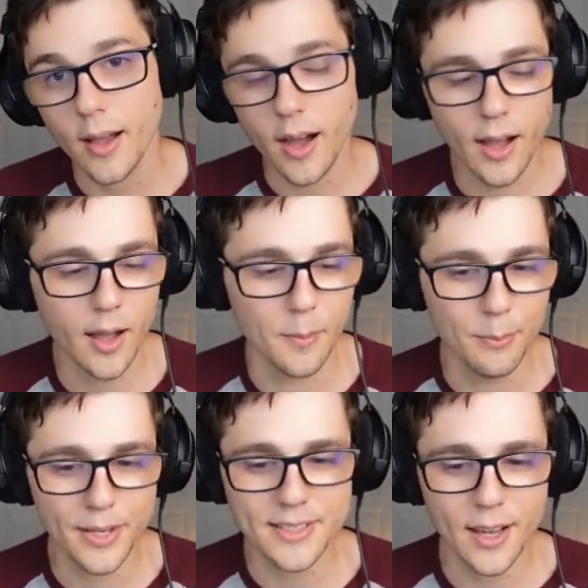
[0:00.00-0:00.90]
Um,
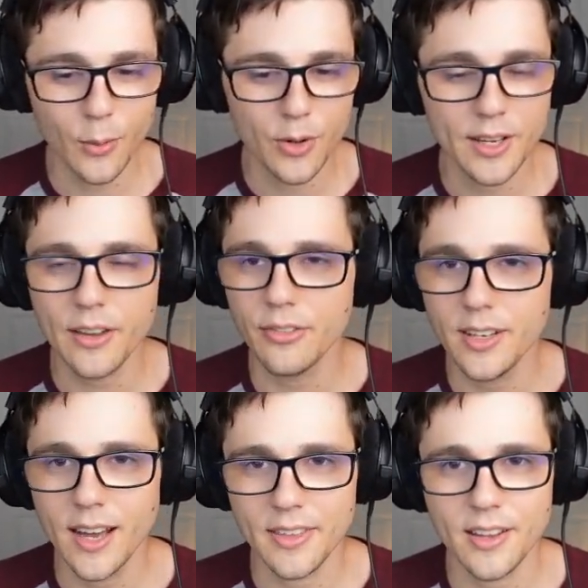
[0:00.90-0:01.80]
but uh, we're
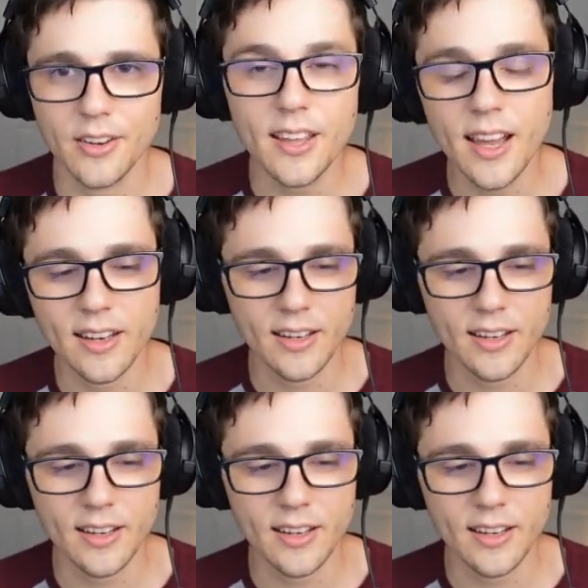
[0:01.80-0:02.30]
definitely not there yet.